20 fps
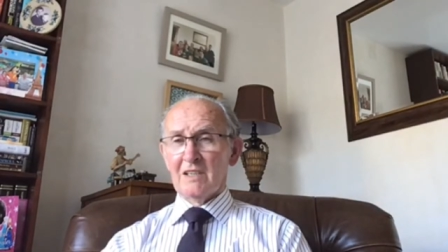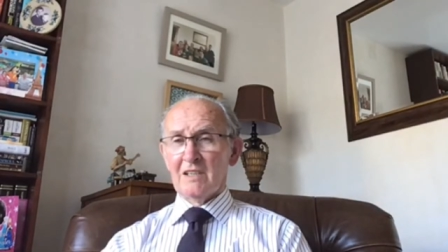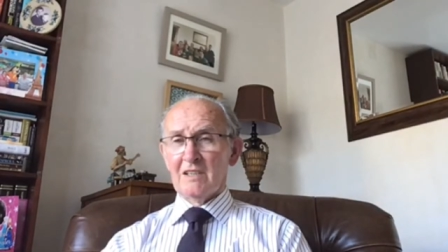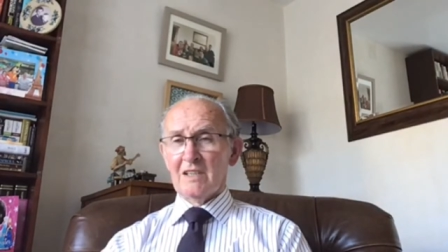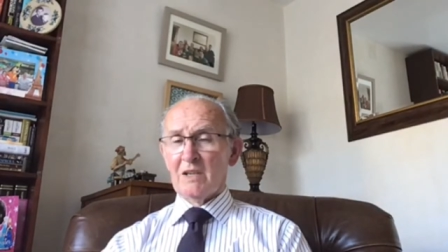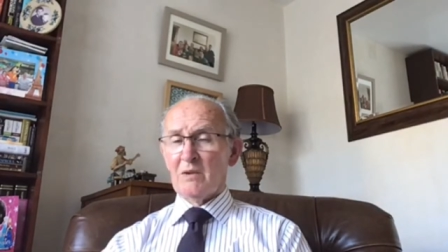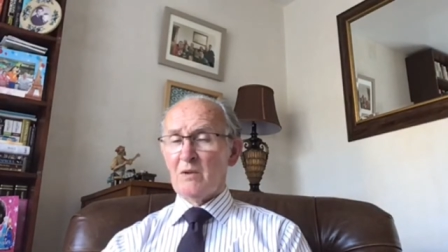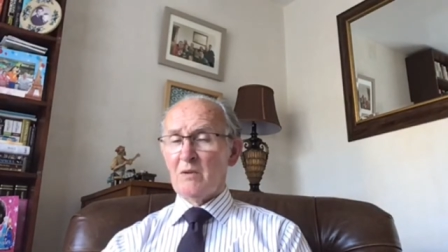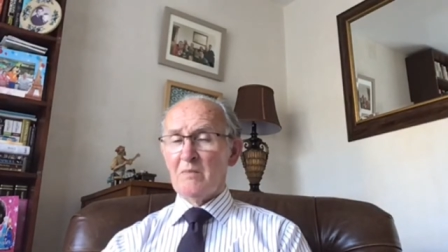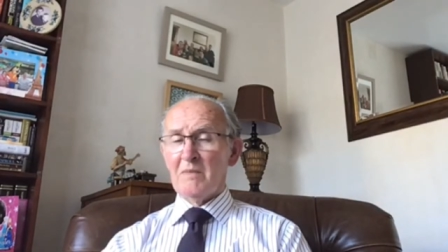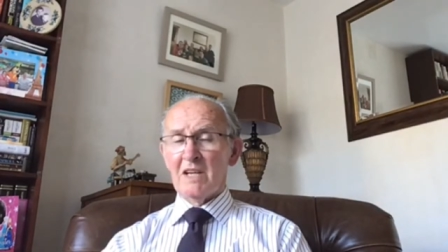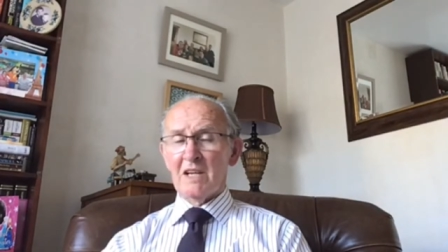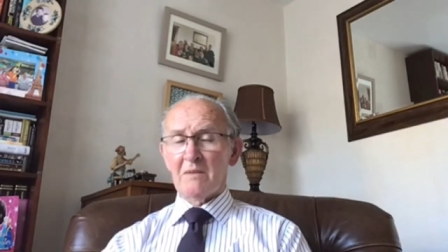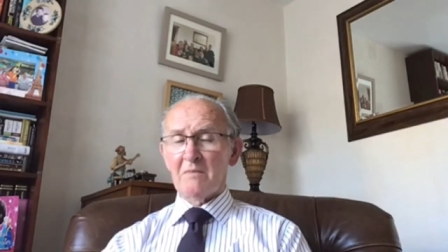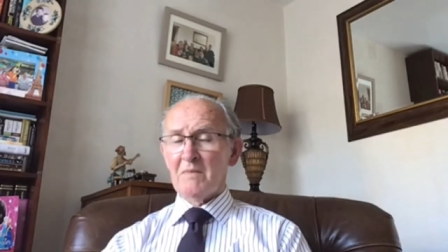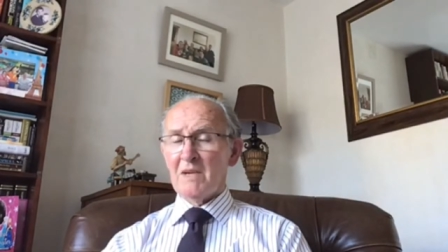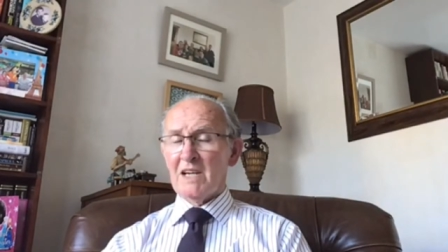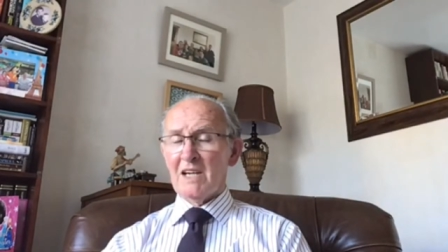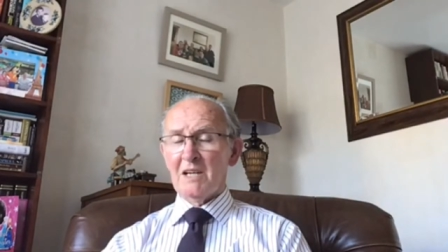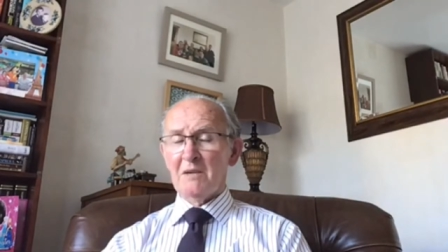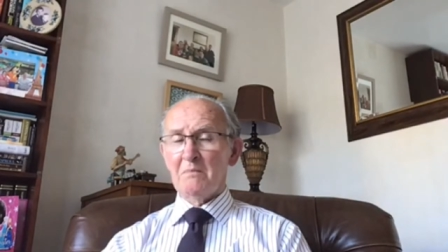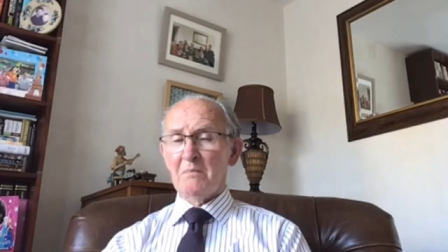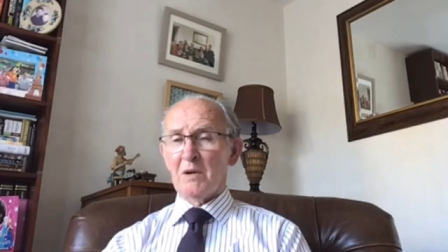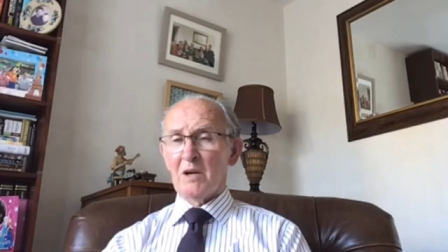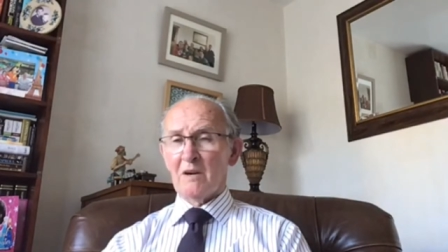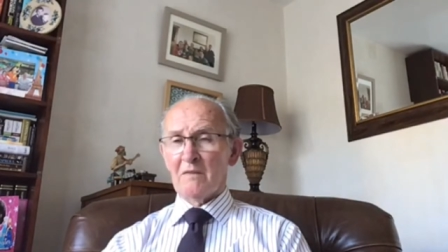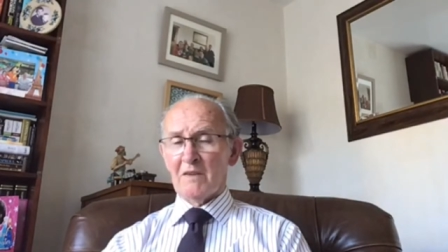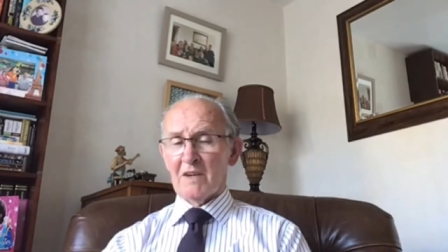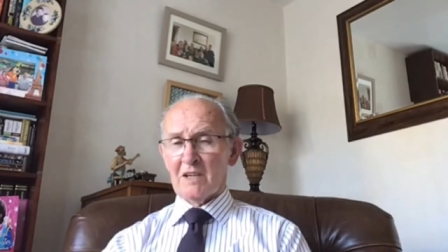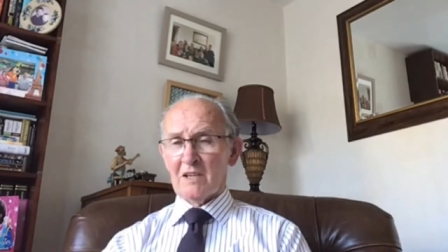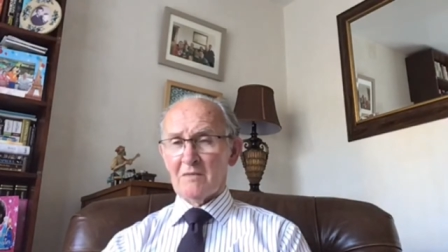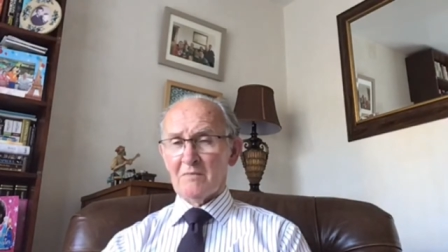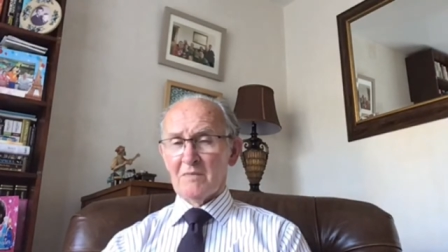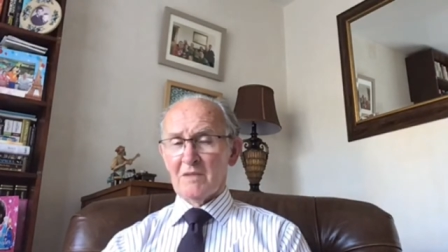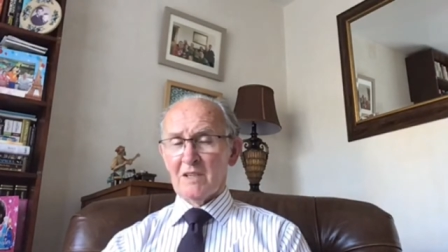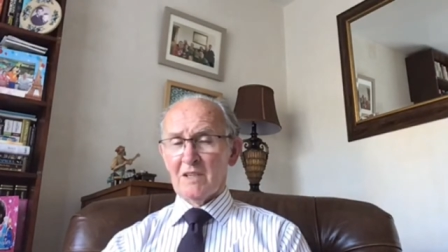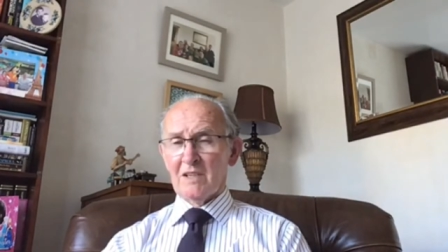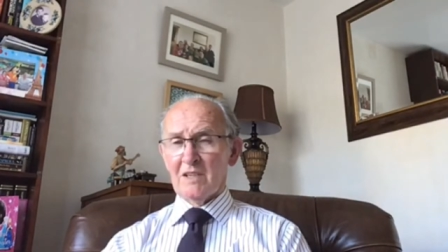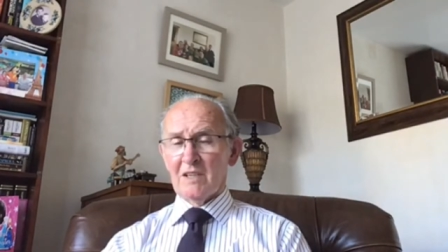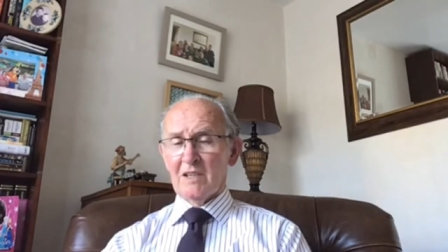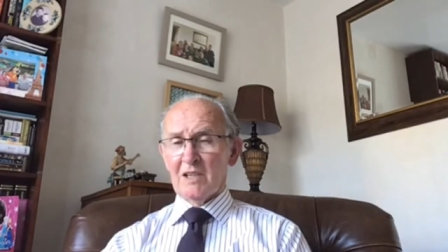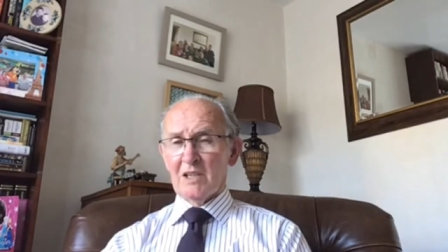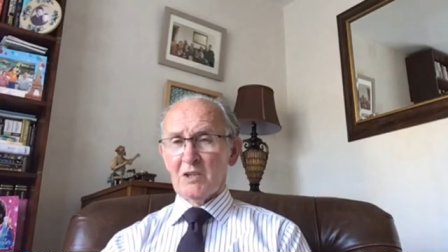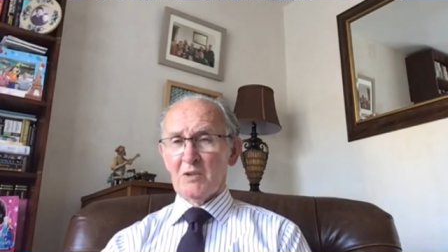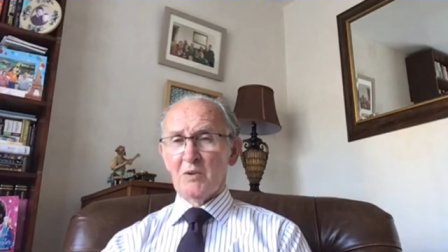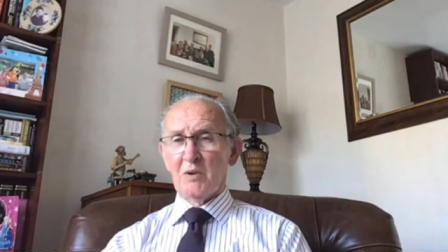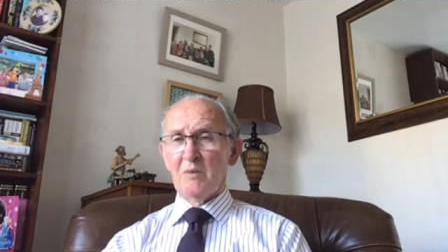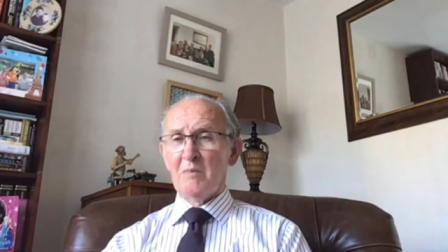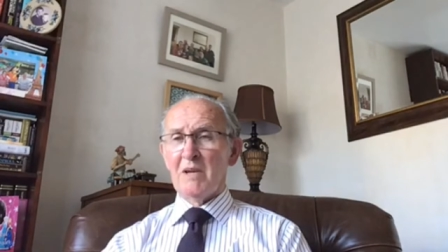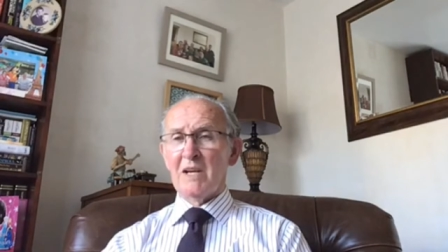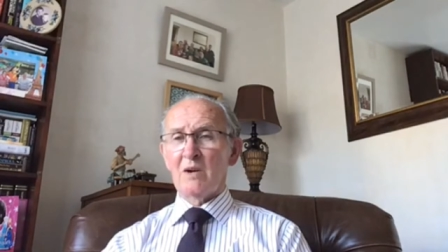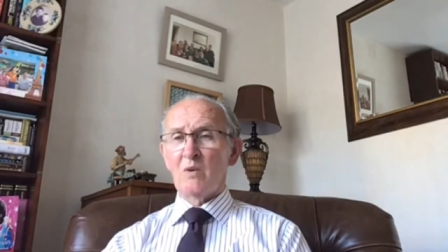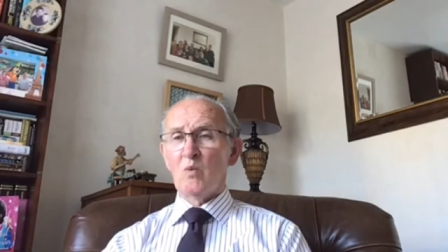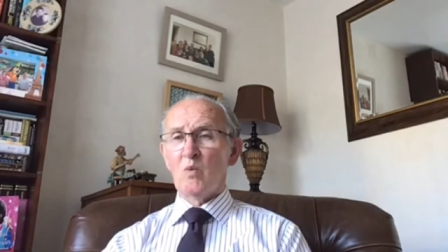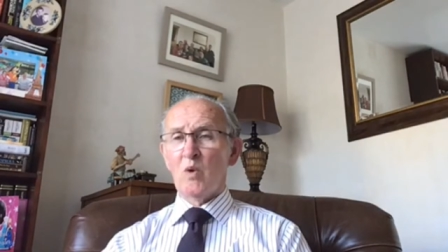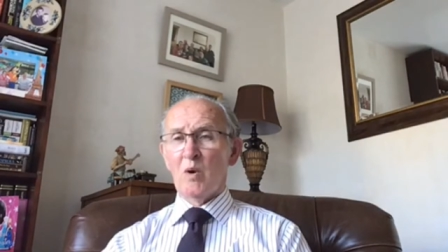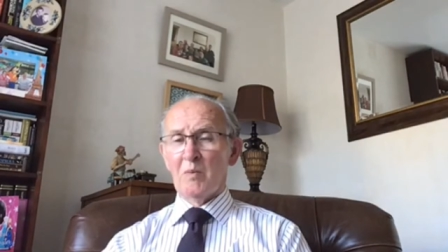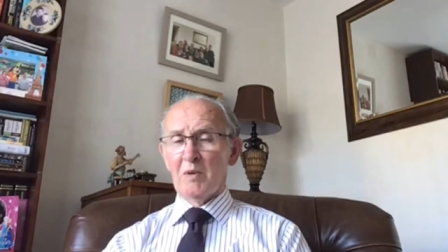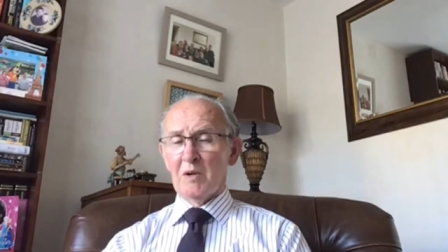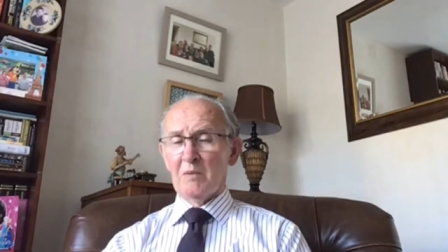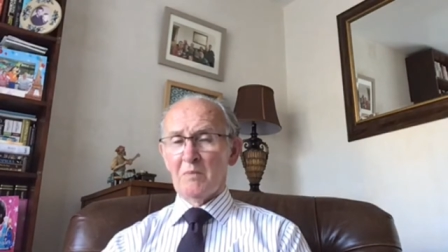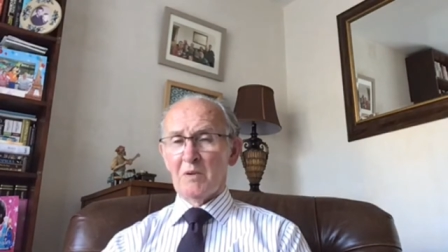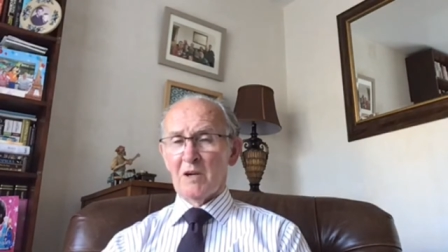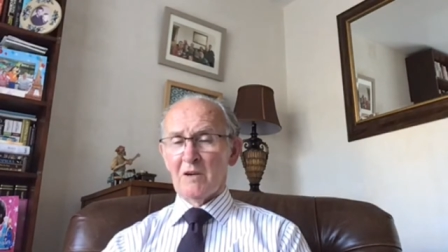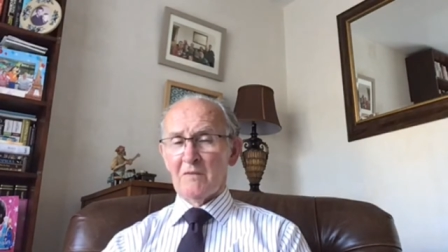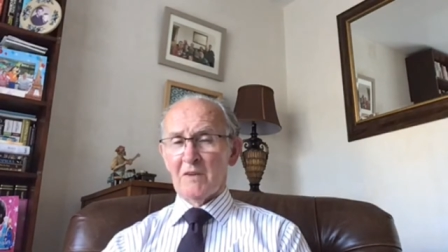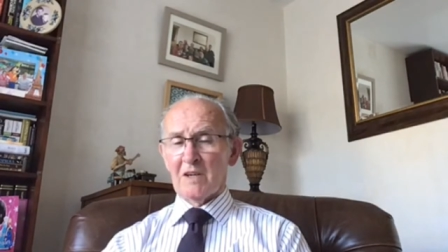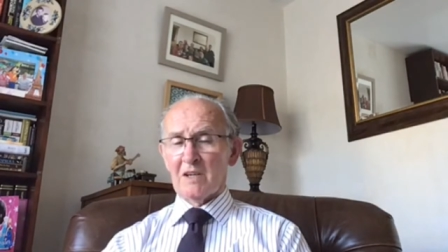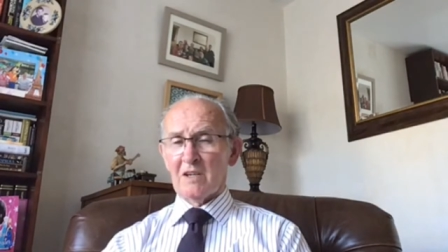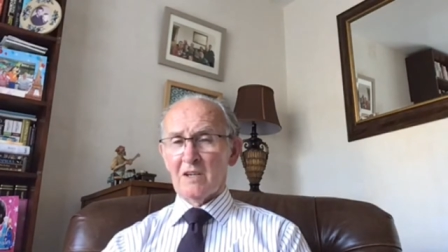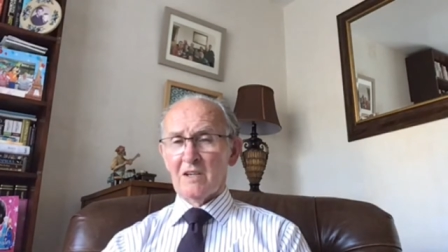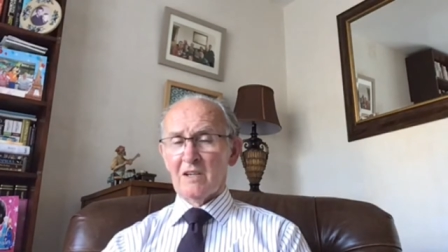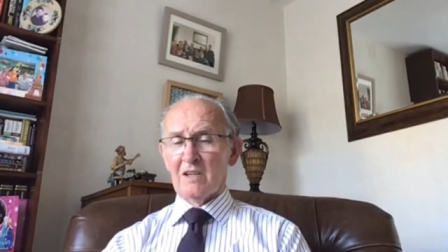They will make man perfect. They will make woman perfect.